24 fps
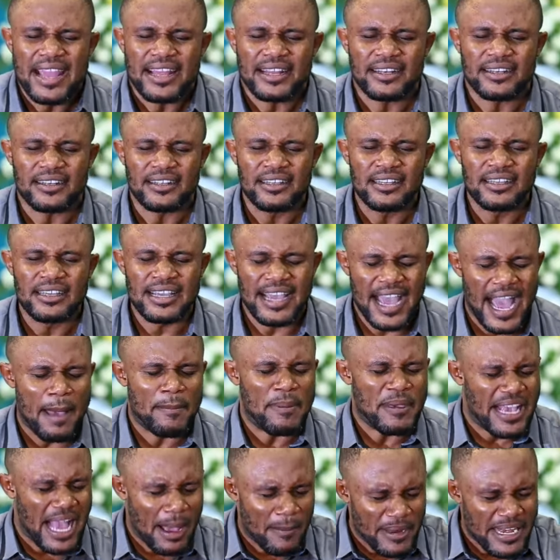man
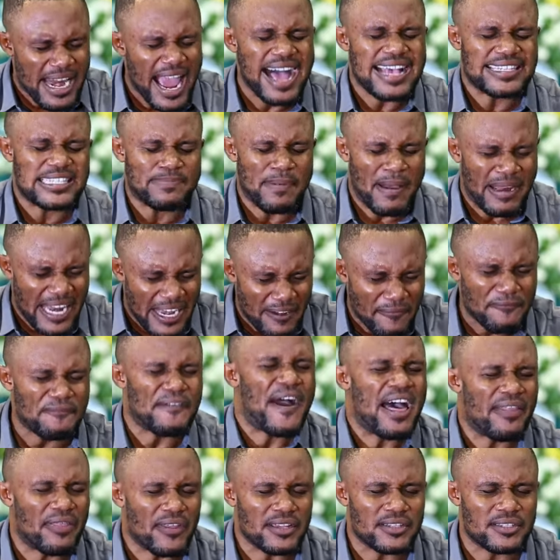are becoming husbands and
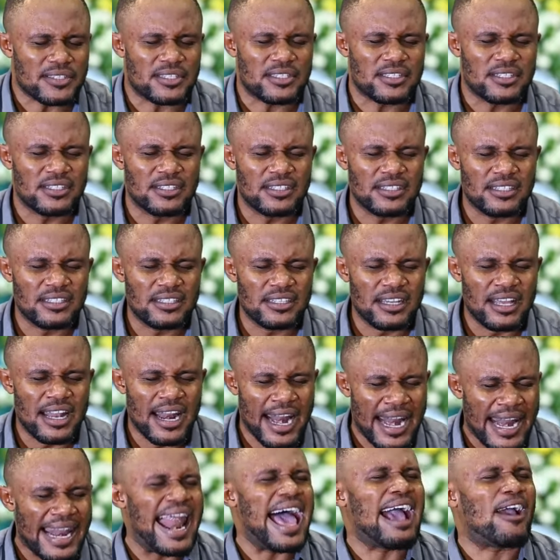fathers.
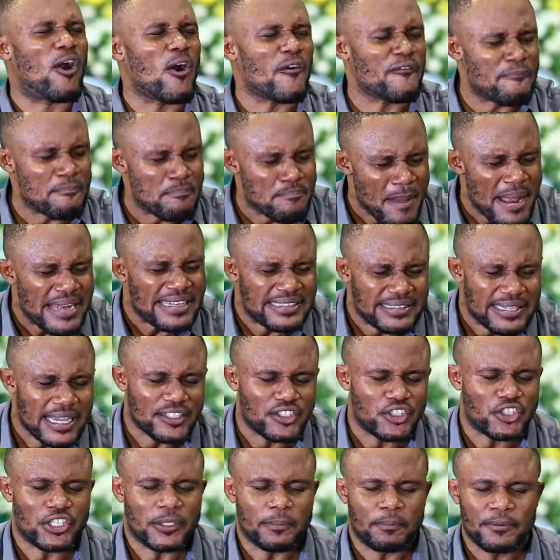Lack of
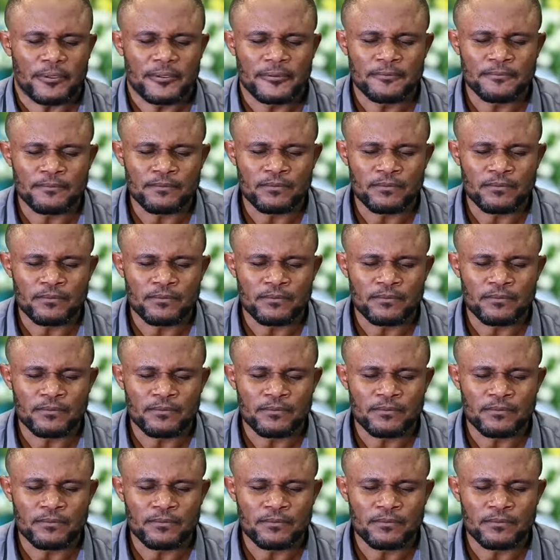mentorship.